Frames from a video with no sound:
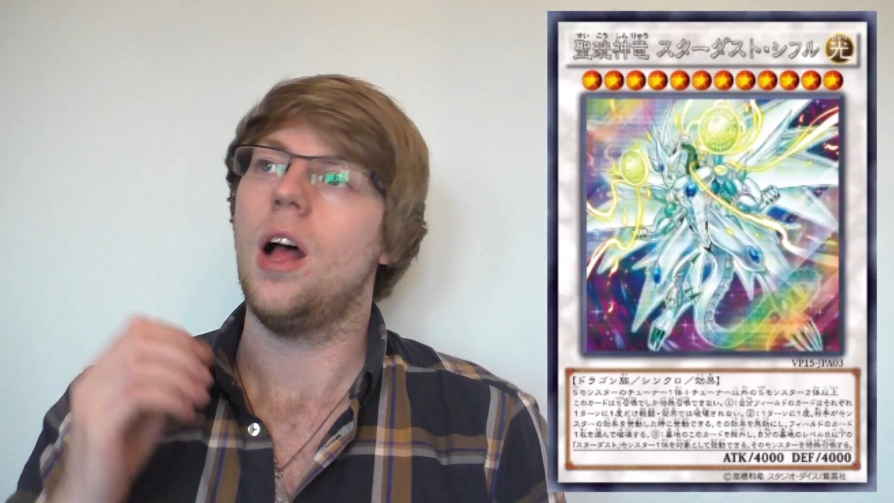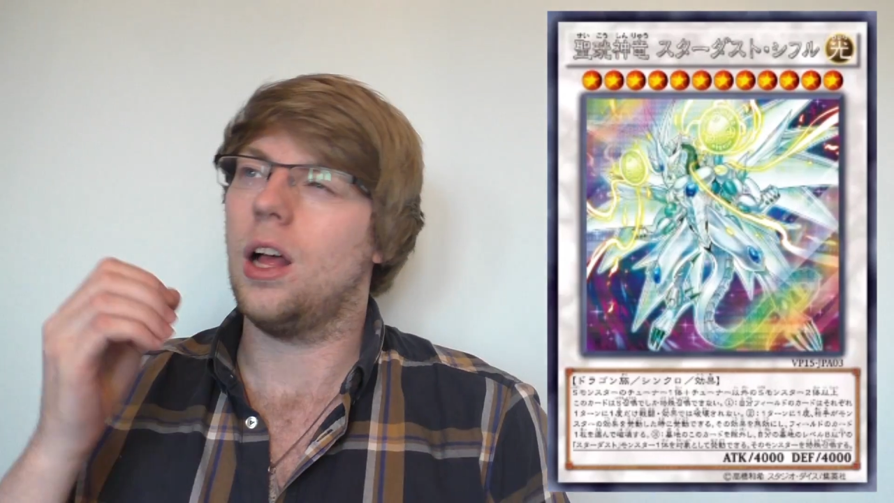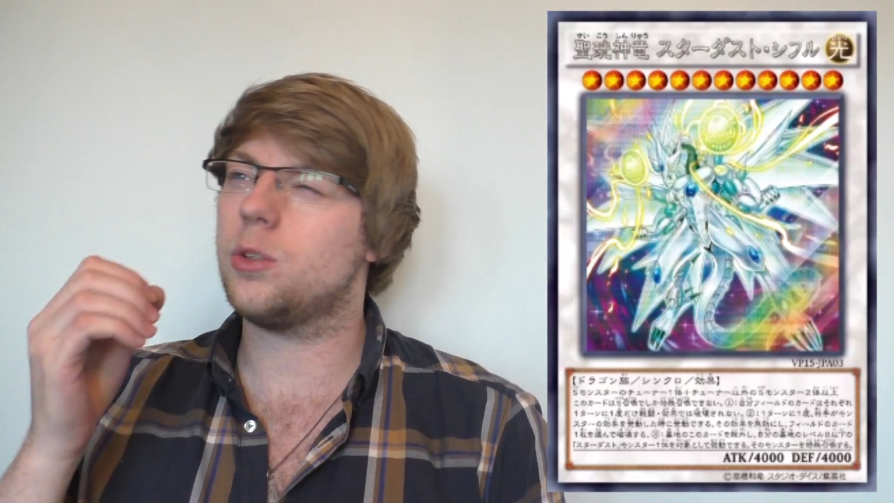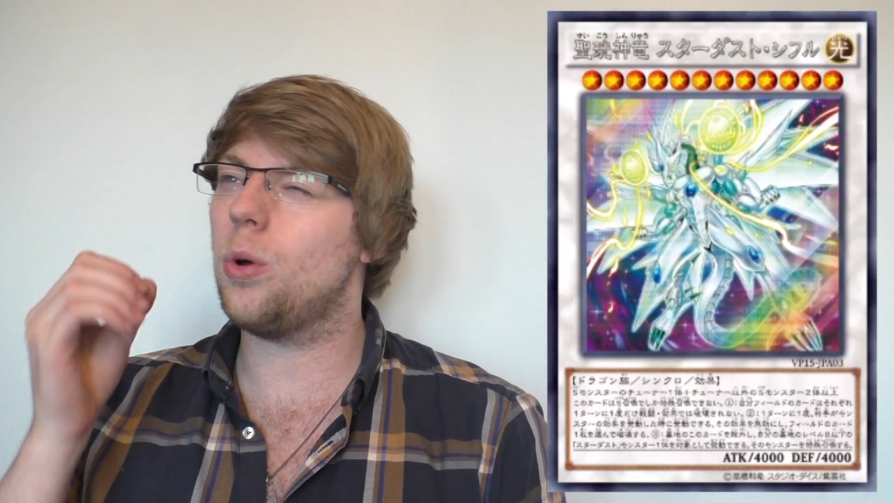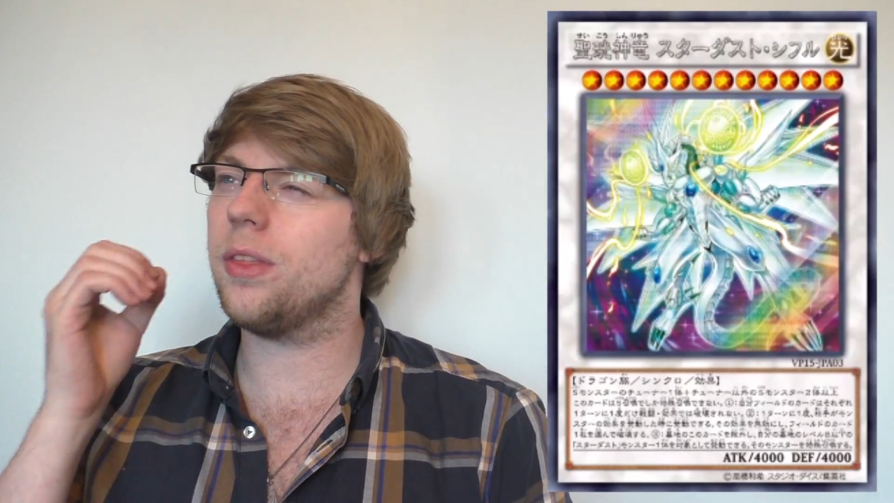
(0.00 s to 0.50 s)

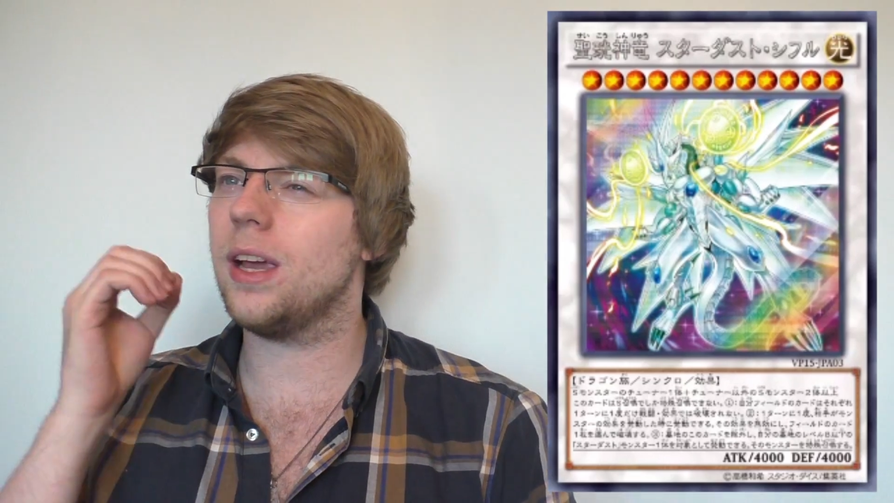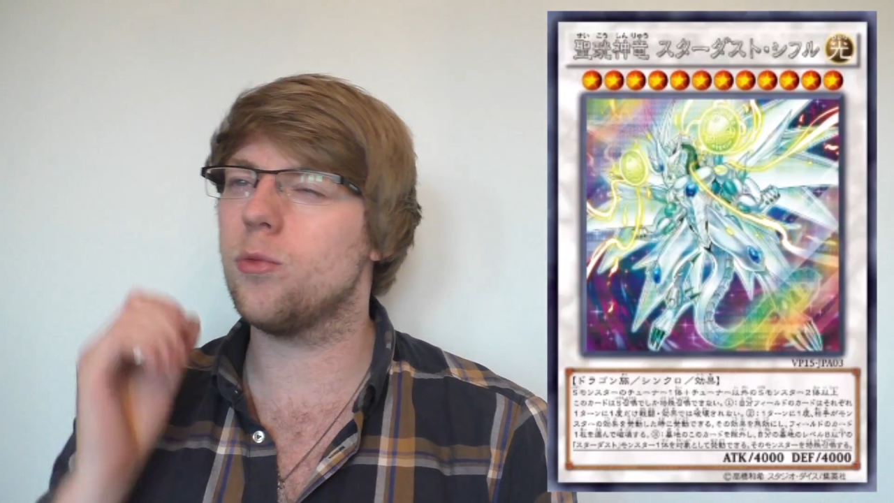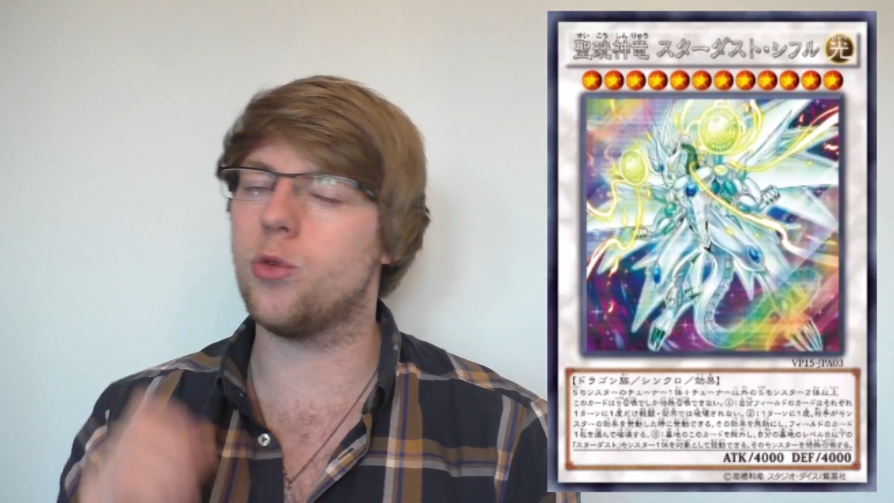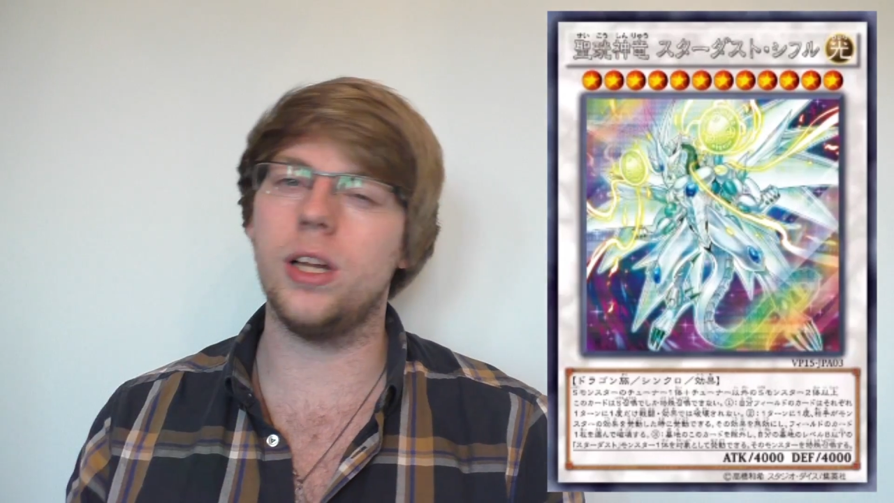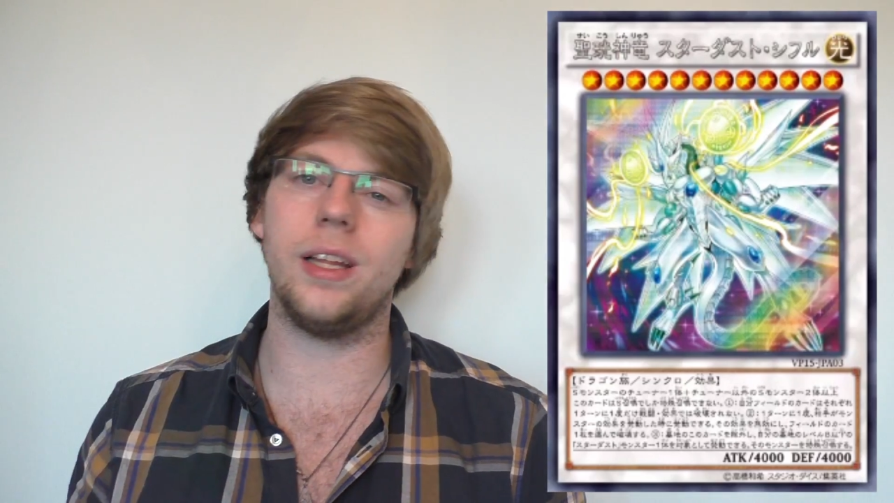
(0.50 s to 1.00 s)
That's one thing I
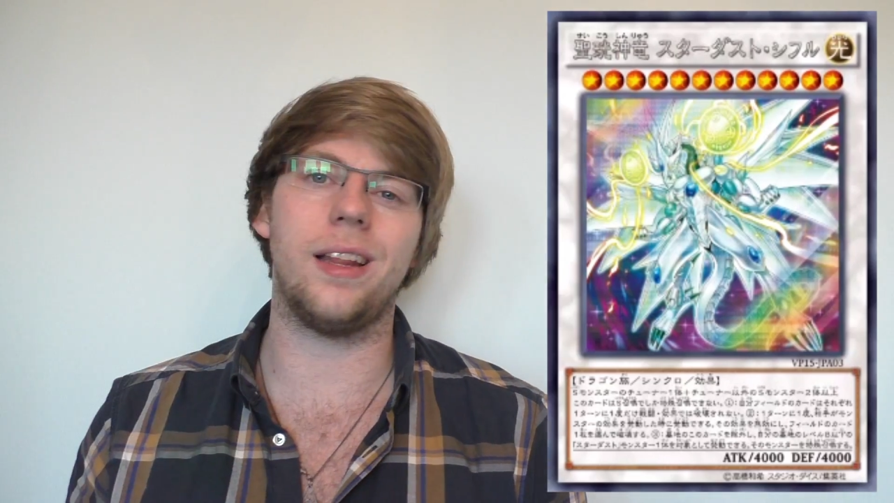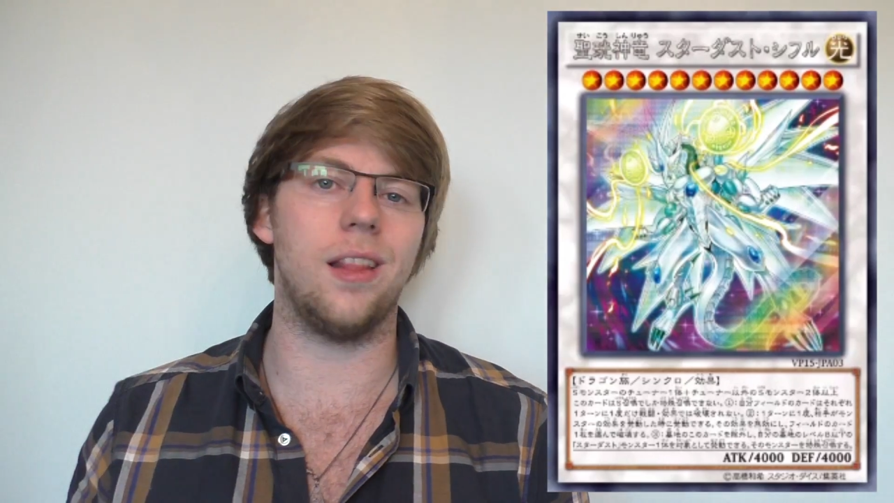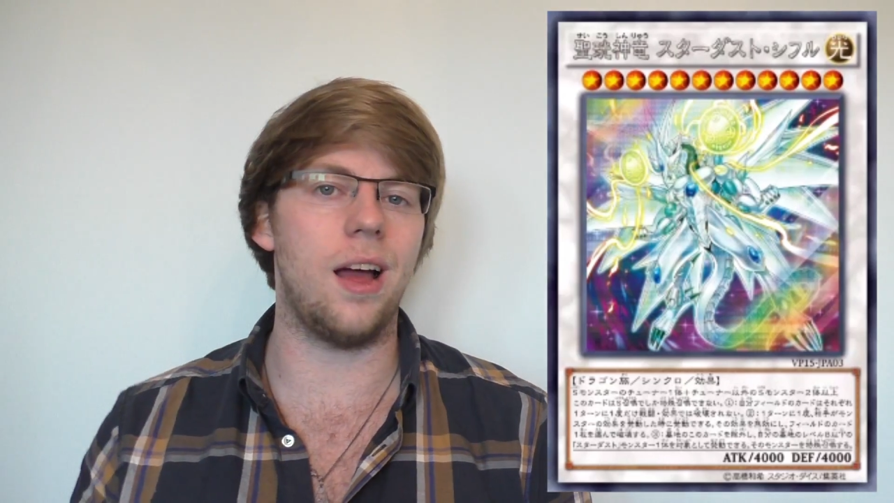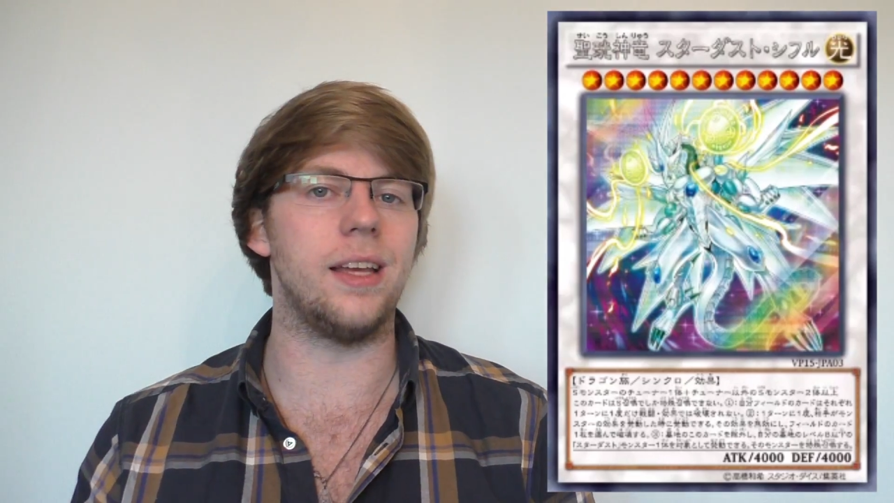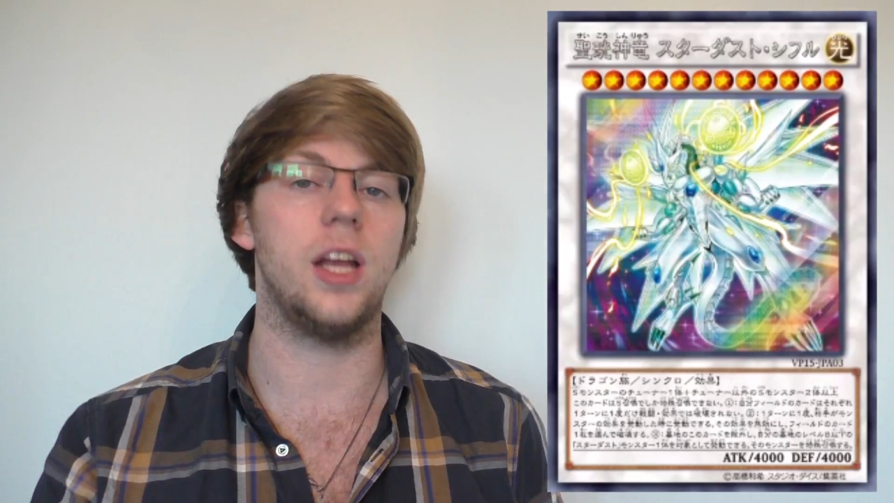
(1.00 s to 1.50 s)
really
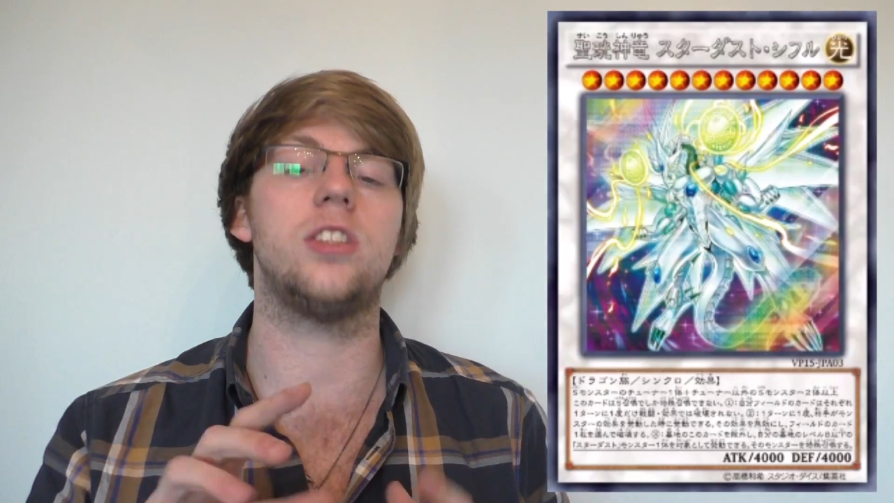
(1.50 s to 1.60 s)
like.